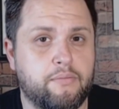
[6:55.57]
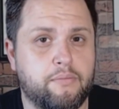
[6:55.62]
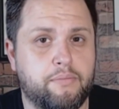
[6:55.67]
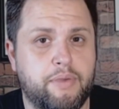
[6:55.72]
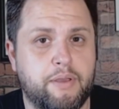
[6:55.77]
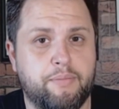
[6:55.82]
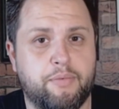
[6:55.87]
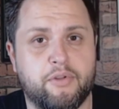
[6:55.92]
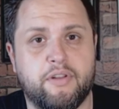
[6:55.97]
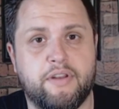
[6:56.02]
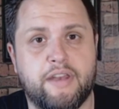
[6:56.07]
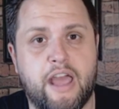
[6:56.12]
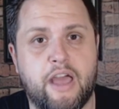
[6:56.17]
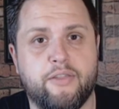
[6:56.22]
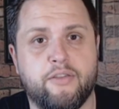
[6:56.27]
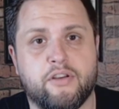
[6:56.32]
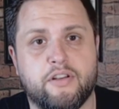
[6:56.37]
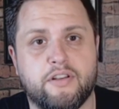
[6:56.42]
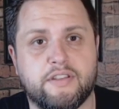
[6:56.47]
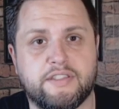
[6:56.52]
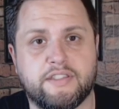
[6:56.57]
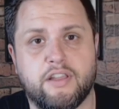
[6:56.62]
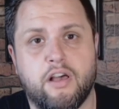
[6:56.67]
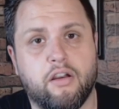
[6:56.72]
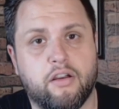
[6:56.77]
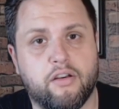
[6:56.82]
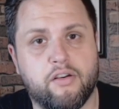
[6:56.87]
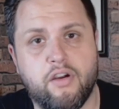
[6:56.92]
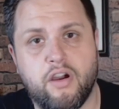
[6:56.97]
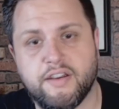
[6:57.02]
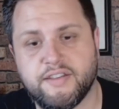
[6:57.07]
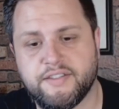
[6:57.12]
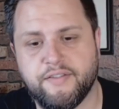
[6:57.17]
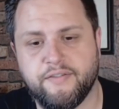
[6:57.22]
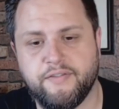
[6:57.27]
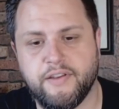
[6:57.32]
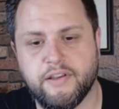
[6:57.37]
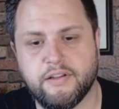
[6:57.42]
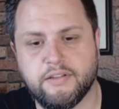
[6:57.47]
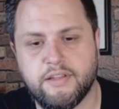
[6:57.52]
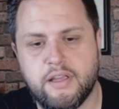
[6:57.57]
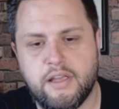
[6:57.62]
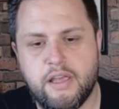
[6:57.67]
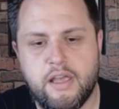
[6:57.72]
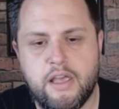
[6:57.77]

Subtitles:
people, and now they're going to slog across the field.